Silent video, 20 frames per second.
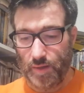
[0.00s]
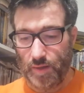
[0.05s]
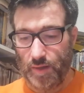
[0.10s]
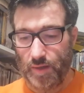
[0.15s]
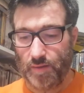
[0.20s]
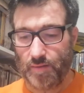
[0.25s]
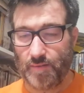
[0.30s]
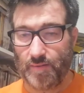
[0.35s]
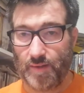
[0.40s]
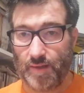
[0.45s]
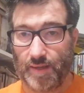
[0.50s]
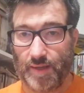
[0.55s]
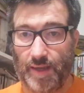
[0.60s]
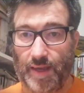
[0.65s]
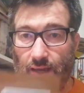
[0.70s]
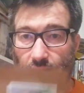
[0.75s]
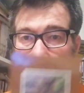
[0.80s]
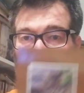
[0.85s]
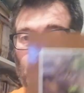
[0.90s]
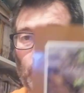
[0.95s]
It's a
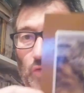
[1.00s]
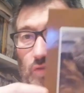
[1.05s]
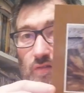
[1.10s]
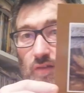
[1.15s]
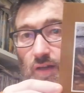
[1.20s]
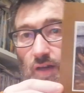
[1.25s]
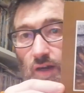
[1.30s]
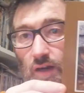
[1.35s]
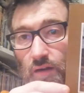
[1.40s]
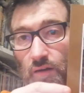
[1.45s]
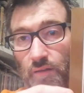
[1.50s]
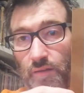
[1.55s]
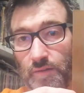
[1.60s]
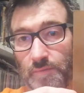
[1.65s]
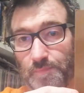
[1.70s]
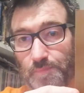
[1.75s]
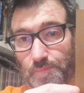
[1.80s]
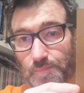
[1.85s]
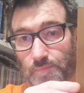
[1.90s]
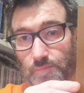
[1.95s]
cat postcard
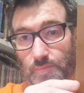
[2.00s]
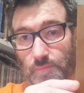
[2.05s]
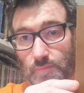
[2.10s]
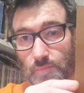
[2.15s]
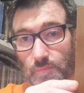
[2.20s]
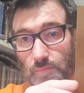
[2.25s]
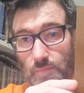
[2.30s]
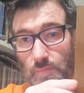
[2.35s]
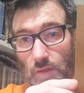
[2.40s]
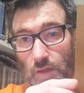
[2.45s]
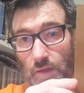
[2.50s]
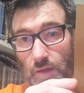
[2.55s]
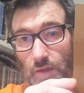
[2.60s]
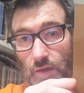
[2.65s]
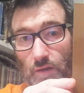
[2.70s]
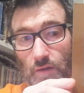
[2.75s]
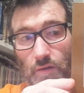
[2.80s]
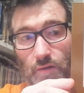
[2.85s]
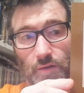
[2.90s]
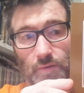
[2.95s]

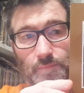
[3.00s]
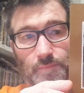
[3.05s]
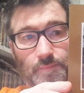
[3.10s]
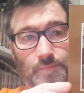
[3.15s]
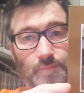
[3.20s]
here.